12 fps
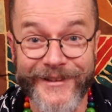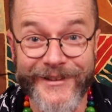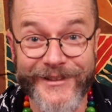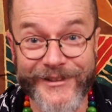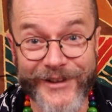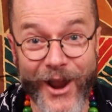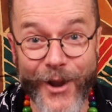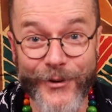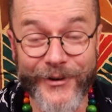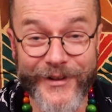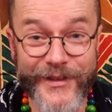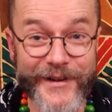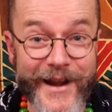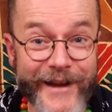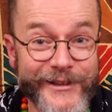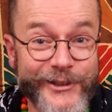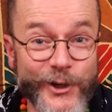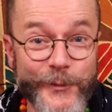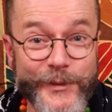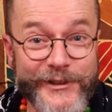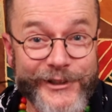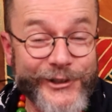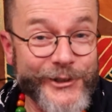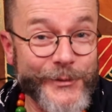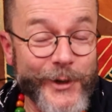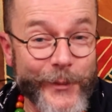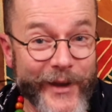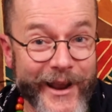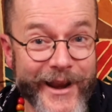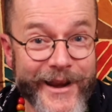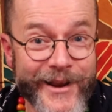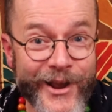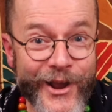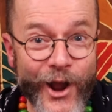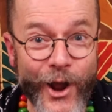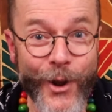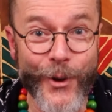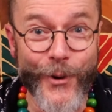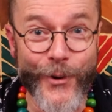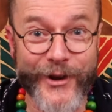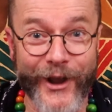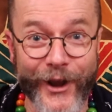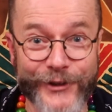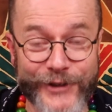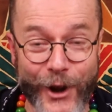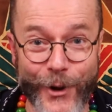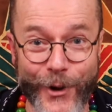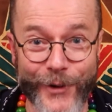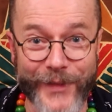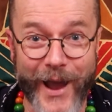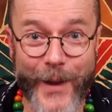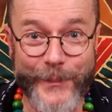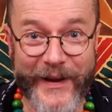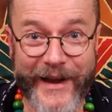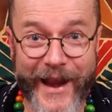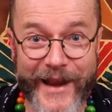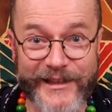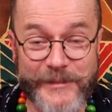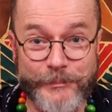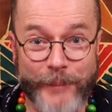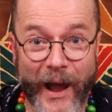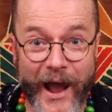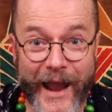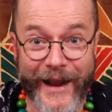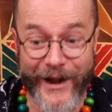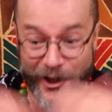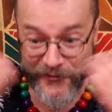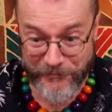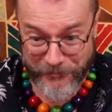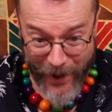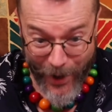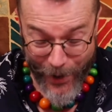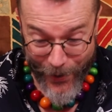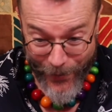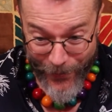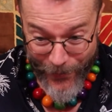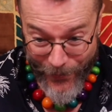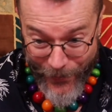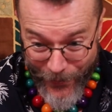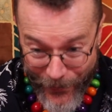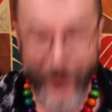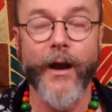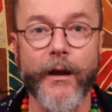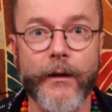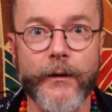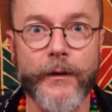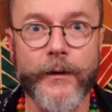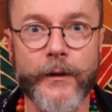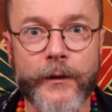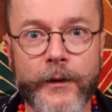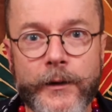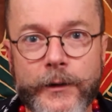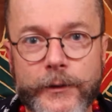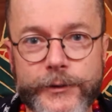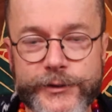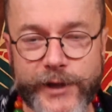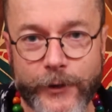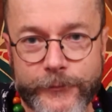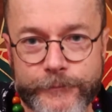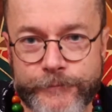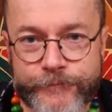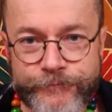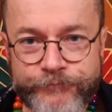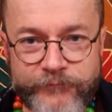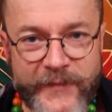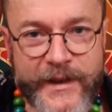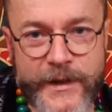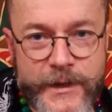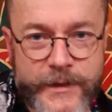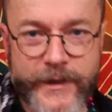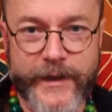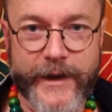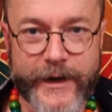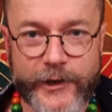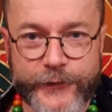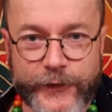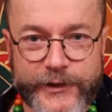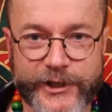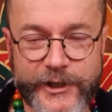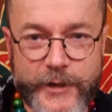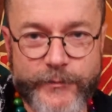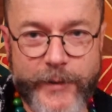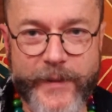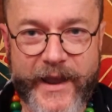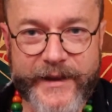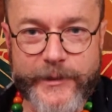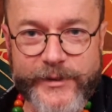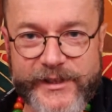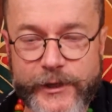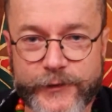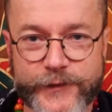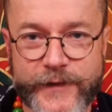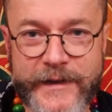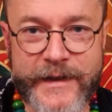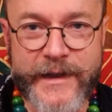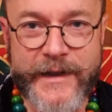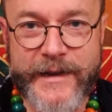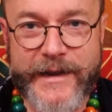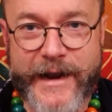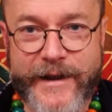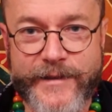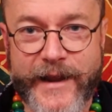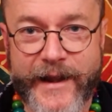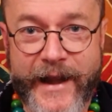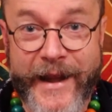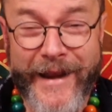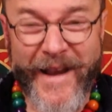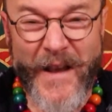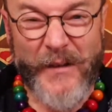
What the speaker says: So the next competition will be, who can do the biggest pile of poo? So the elephant prepared himself, and then he...